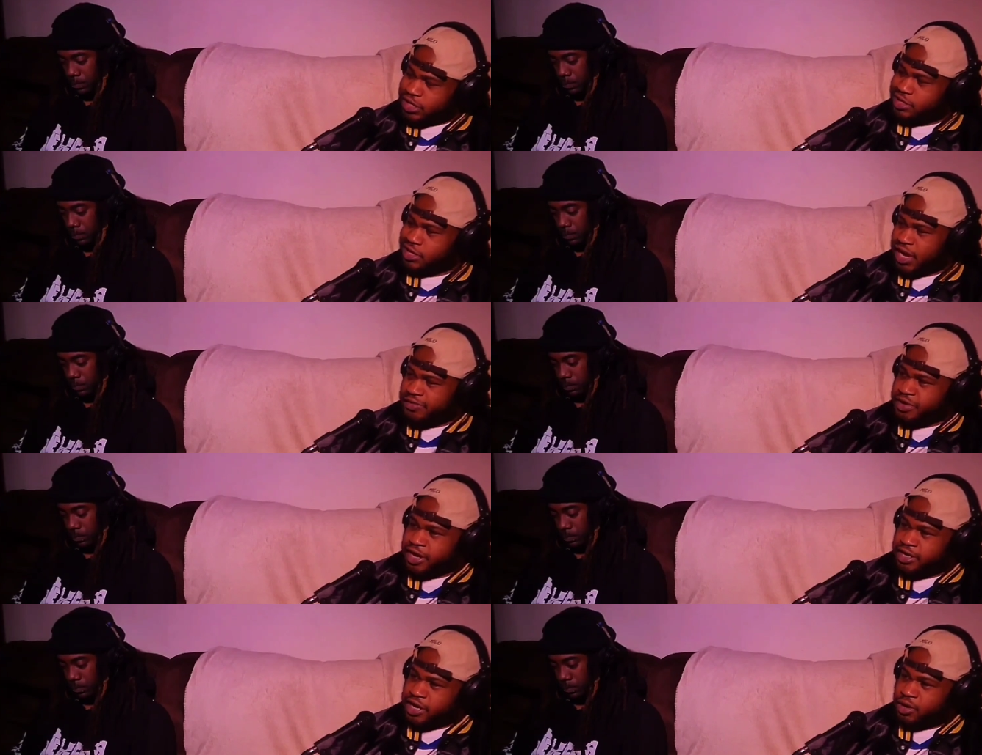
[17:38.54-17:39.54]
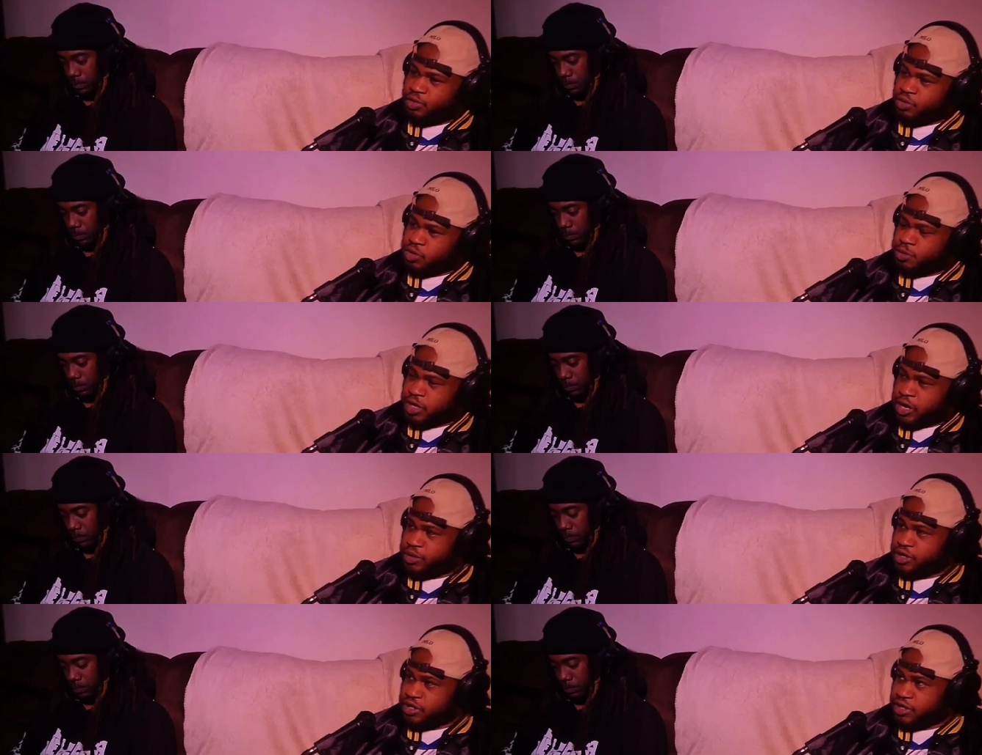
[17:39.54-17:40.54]
Speaker 1: think I ever got down with was
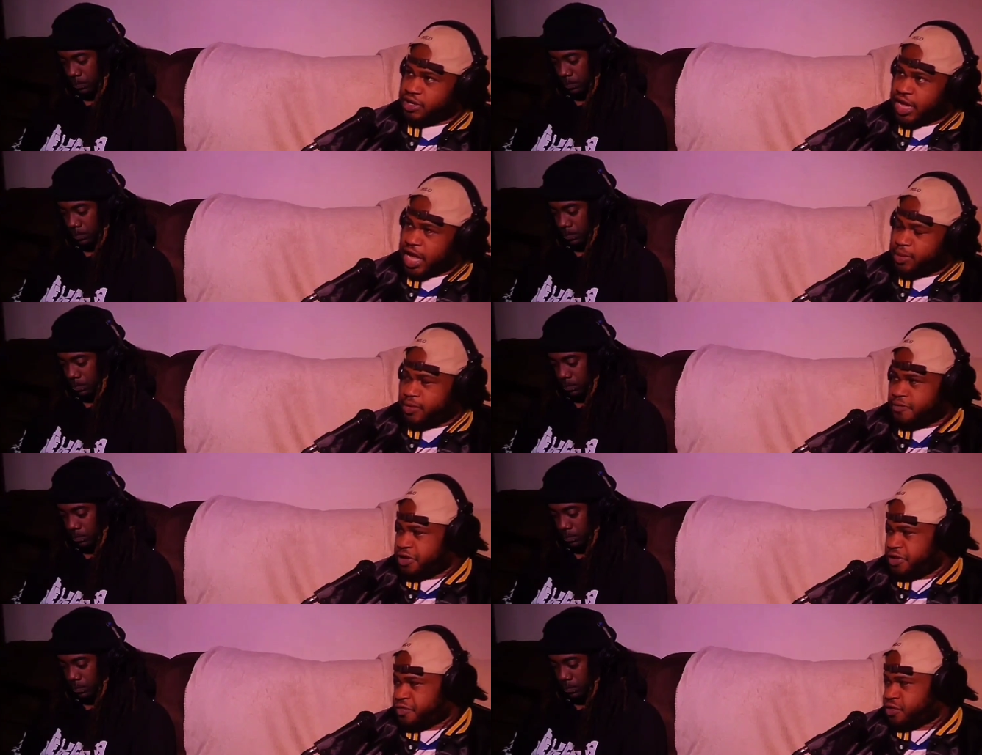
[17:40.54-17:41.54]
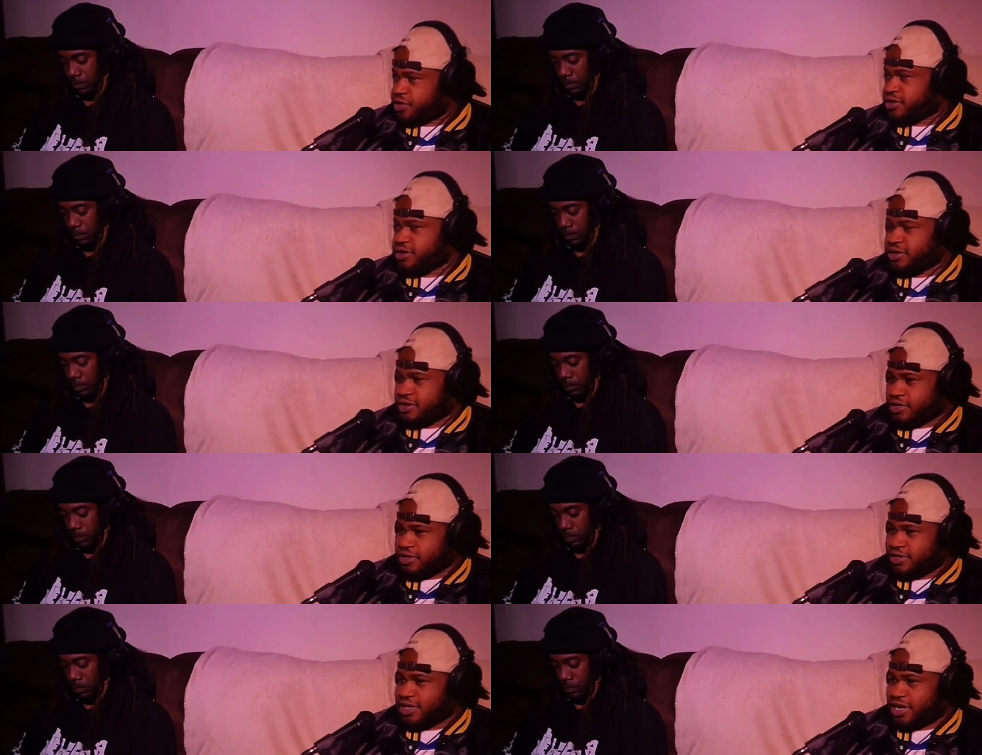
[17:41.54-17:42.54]
probably Cabin Fever,
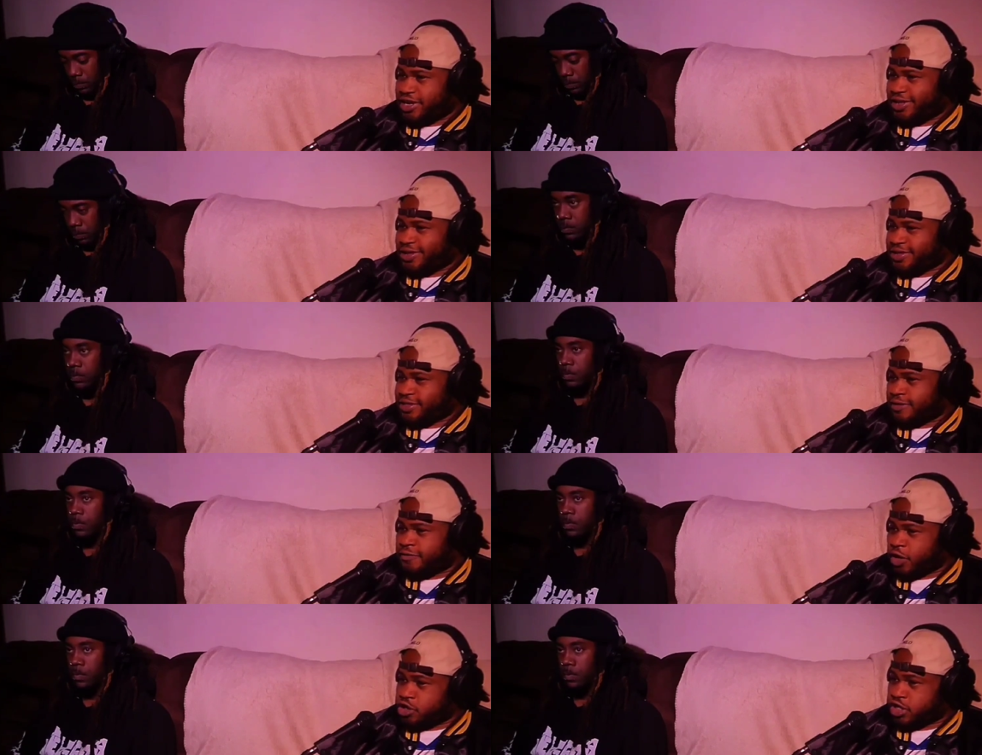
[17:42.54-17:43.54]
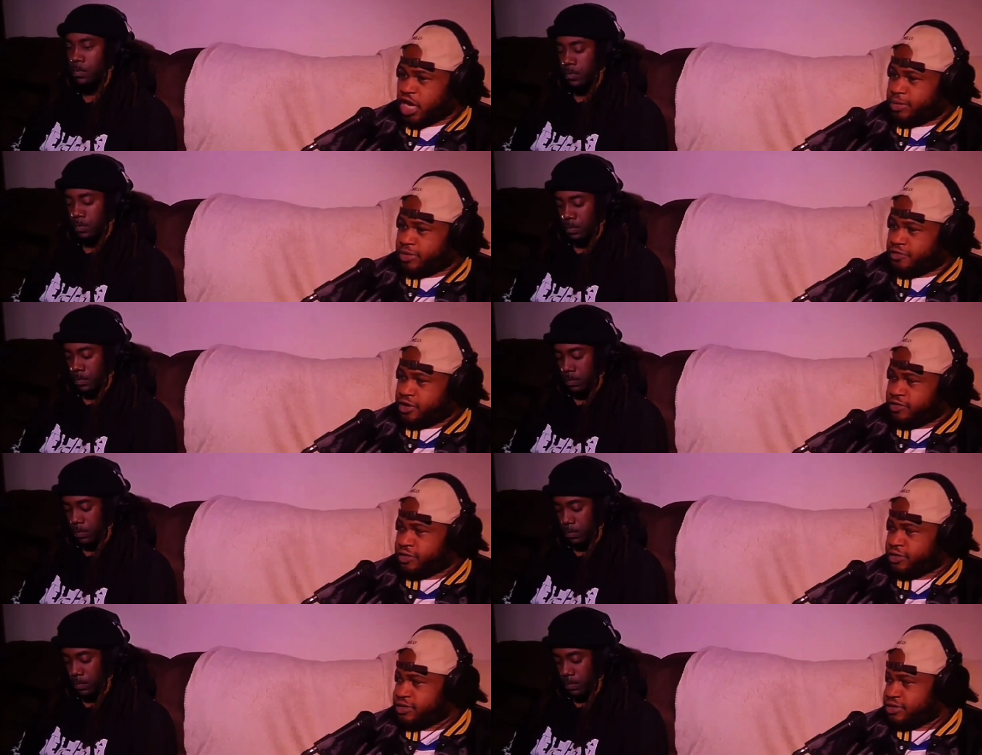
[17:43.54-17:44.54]
like the first Cabin Fever.
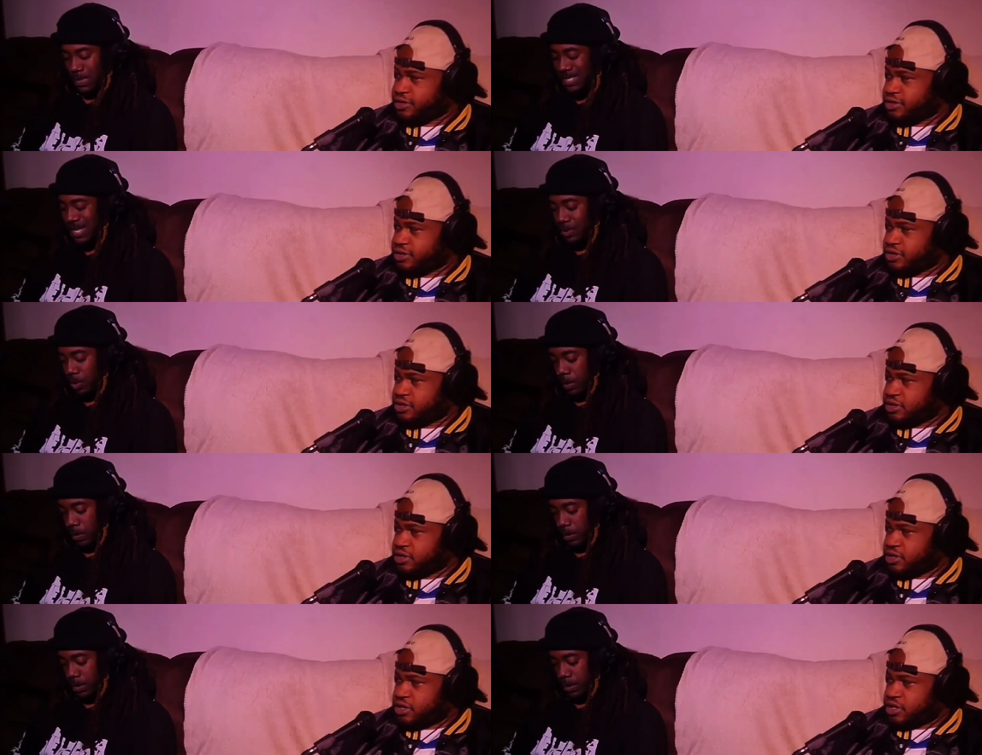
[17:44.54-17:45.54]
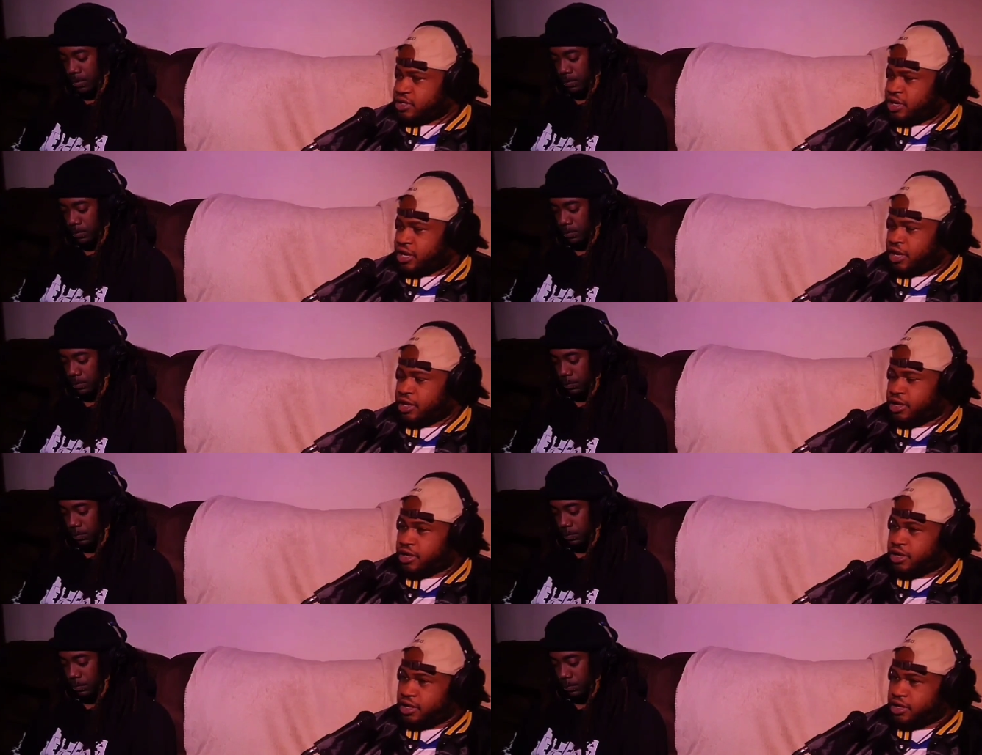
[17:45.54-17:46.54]
Speaker 2: That's not trap wiz though.
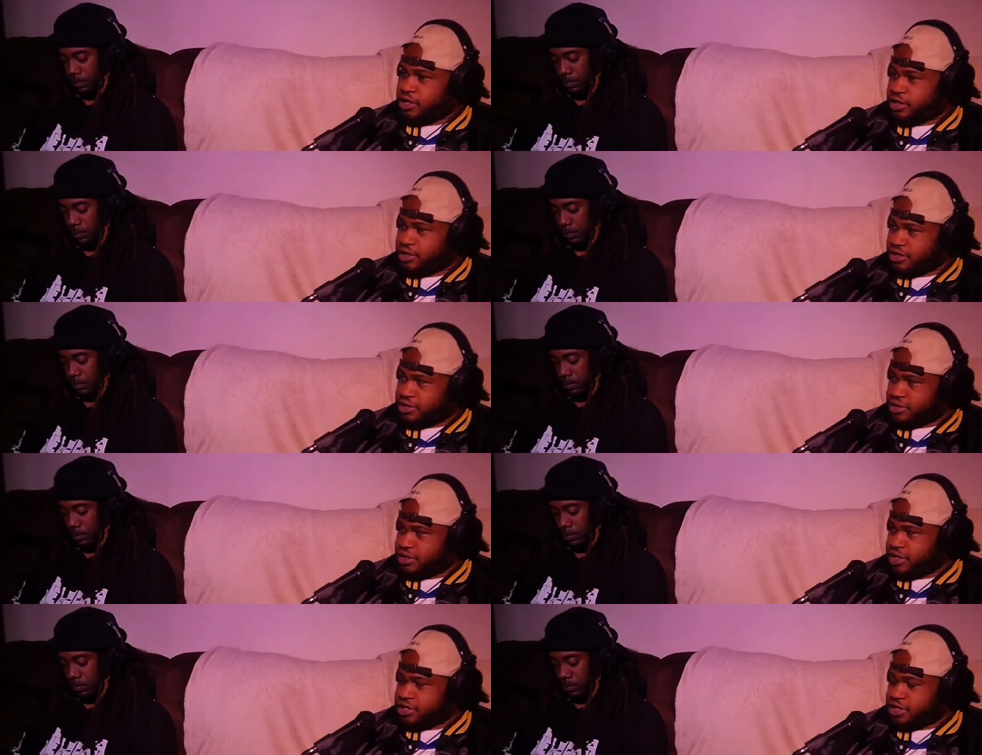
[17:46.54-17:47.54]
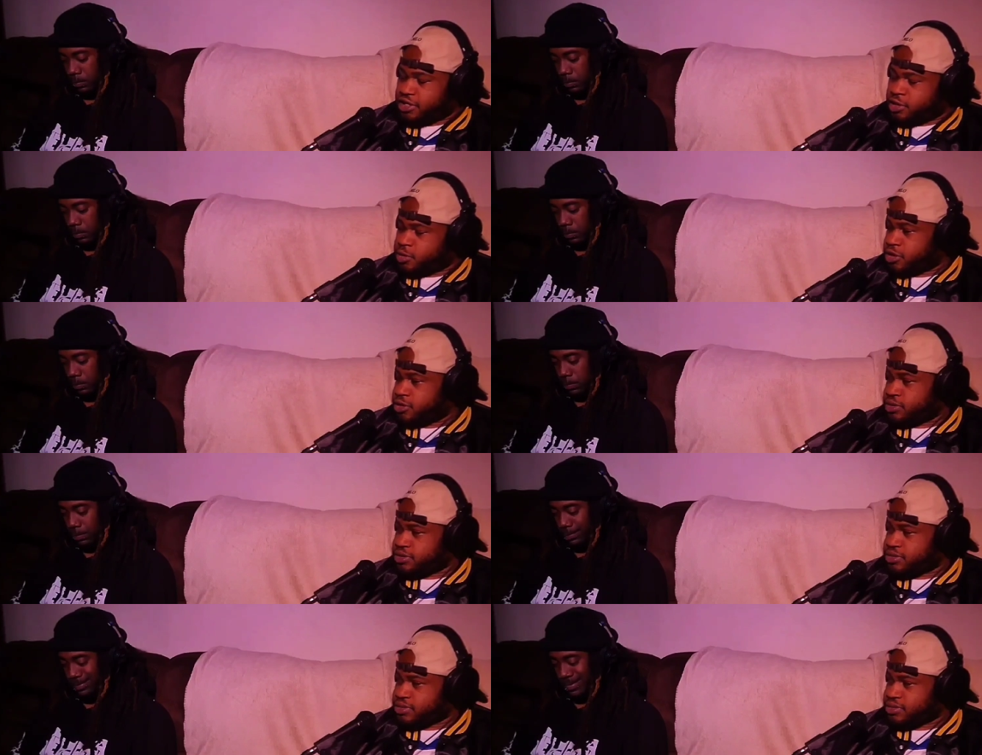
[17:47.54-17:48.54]
Speaker 1: Uh, yes, it is, bro.
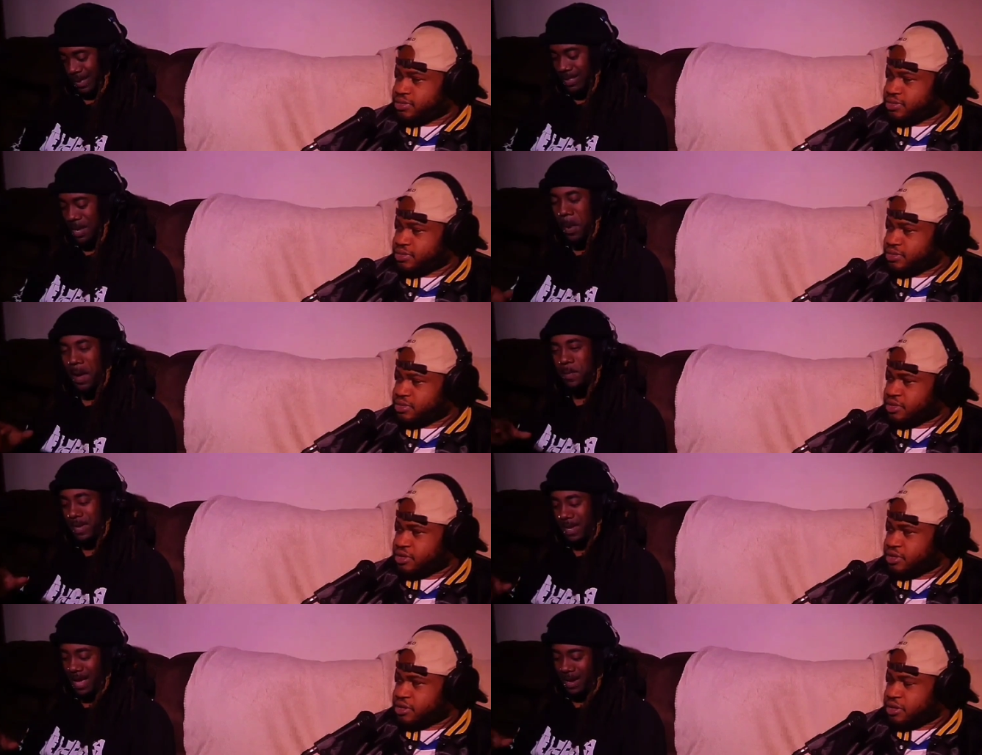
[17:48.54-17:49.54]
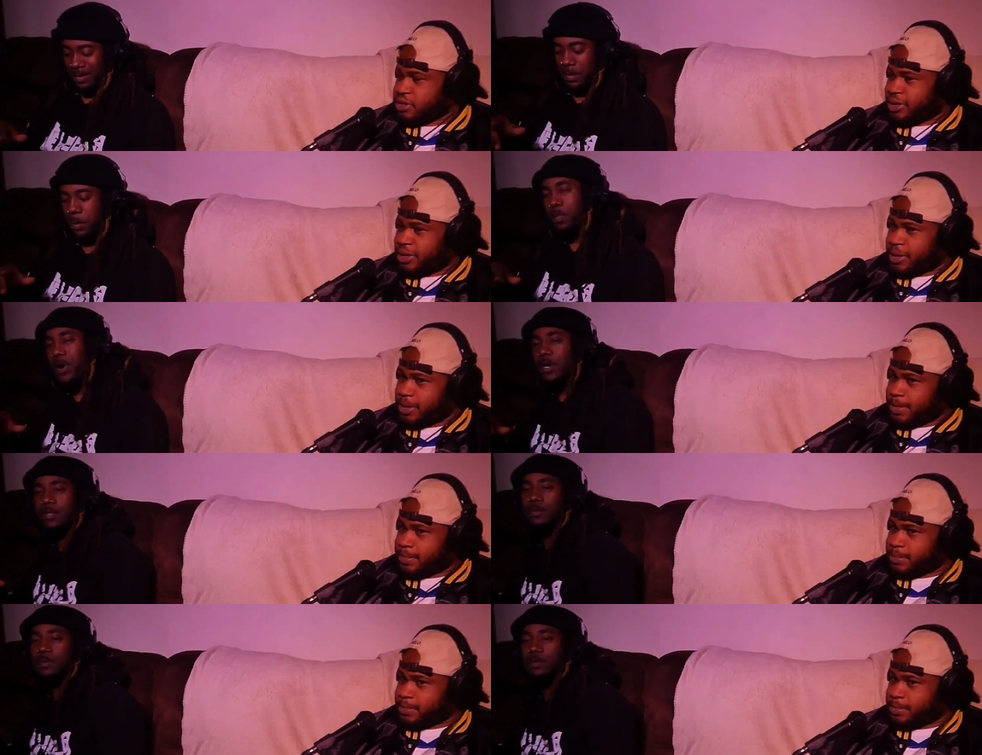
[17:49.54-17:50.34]
Speaker 2: That might be like the birth of